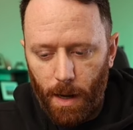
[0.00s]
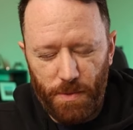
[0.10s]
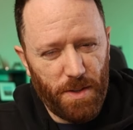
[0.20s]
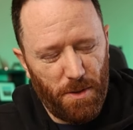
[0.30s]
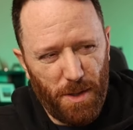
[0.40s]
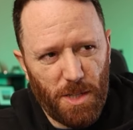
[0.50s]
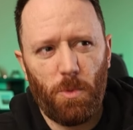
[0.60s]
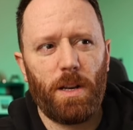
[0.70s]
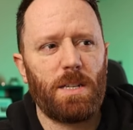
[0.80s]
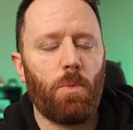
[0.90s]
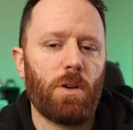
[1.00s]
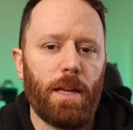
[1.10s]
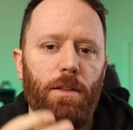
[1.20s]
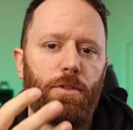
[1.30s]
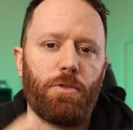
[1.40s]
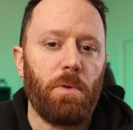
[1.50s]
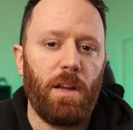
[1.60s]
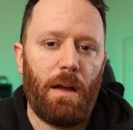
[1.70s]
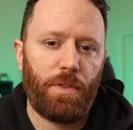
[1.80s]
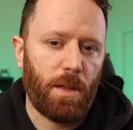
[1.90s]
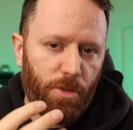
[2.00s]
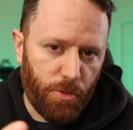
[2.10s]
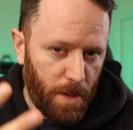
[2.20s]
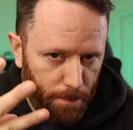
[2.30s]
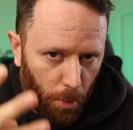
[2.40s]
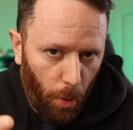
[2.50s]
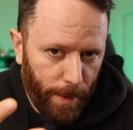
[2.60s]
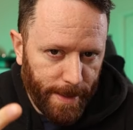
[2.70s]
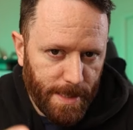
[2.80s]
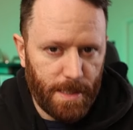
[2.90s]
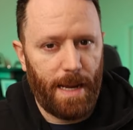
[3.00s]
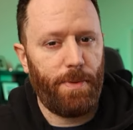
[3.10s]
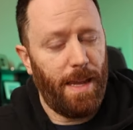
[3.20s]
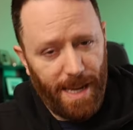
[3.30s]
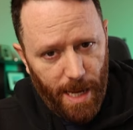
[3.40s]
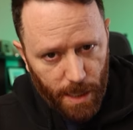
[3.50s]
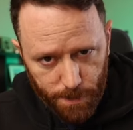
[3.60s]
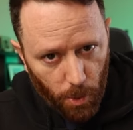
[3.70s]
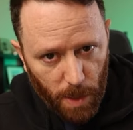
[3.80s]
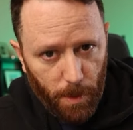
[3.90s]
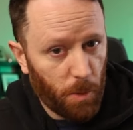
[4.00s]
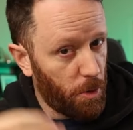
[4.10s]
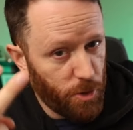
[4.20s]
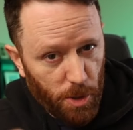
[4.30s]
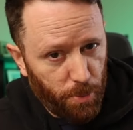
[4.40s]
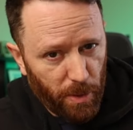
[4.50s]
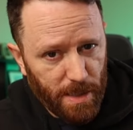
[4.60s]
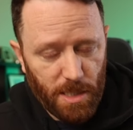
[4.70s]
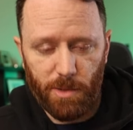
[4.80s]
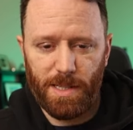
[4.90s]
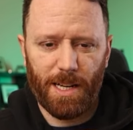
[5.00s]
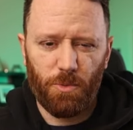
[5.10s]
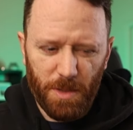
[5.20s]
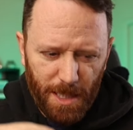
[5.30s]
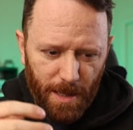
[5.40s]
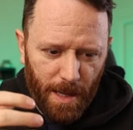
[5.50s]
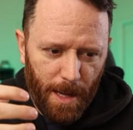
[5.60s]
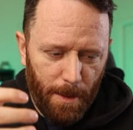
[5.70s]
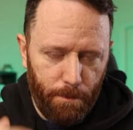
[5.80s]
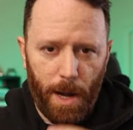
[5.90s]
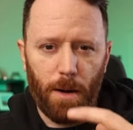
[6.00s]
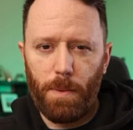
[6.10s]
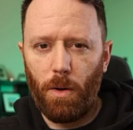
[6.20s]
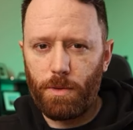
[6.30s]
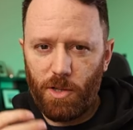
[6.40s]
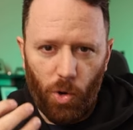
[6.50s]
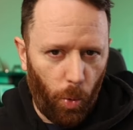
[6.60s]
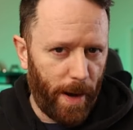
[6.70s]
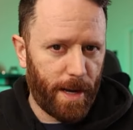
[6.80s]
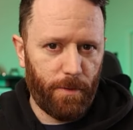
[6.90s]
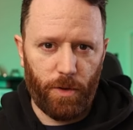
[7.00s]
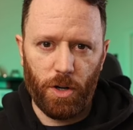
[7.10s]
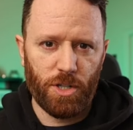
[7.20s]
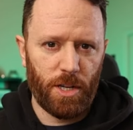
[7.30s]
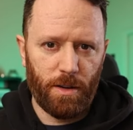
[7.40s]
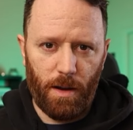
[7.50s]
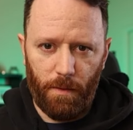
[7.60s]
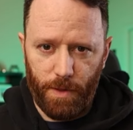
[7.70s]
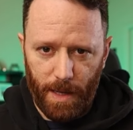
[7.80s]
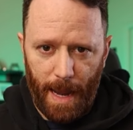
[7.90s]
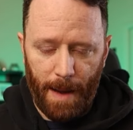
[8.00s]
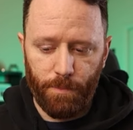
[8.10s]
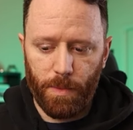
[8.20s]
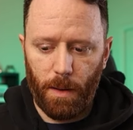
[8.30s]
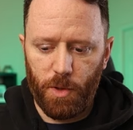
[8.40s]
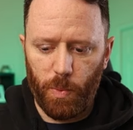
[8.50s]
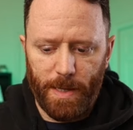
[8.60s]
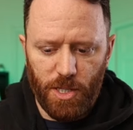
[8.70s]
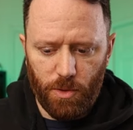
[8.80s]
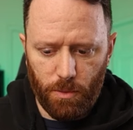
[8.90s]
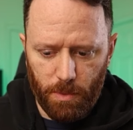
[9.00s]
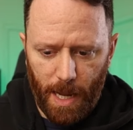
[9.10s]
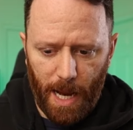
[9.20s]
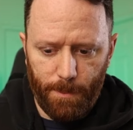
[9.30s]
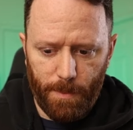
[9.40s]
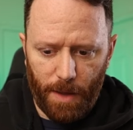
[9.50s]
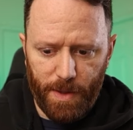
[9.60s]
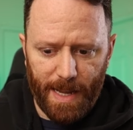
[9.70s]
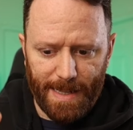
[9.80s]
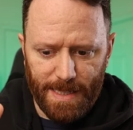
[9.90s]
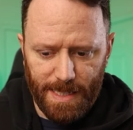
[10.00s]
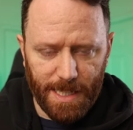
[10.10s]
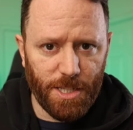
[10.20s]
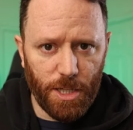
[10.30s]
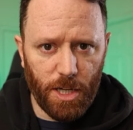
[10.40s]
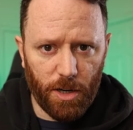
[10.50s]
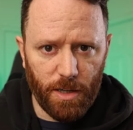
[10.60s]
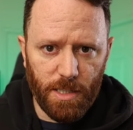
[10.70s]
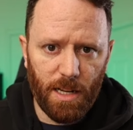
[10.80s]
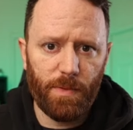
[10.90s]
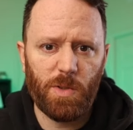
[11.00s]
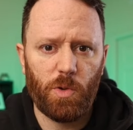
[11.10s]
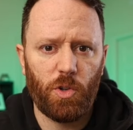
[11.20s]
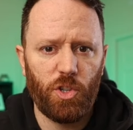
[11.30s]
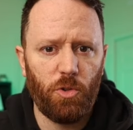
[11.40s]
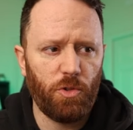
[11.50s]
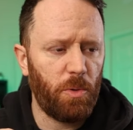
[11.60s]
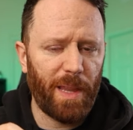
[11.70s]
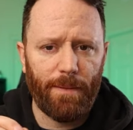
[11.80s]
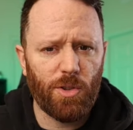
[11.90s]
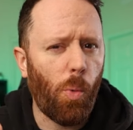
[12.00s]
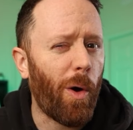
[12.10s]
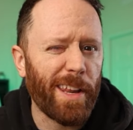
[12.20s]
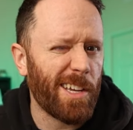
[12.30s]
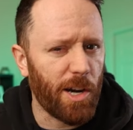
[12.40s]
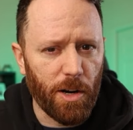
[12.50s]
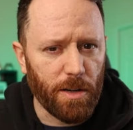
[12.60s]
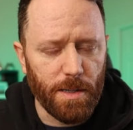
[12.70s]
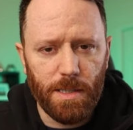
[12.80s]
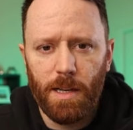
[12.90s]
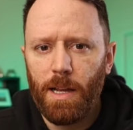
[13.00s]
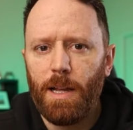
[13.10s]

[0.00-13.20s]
This one, it's more like 3. You have to get 3 points, and the EX Pokemon are worth 2 points. So it's a really bare bones, quick version of the game. The original game, I think, had 60 cards in it, and this one, you only have 20 cards.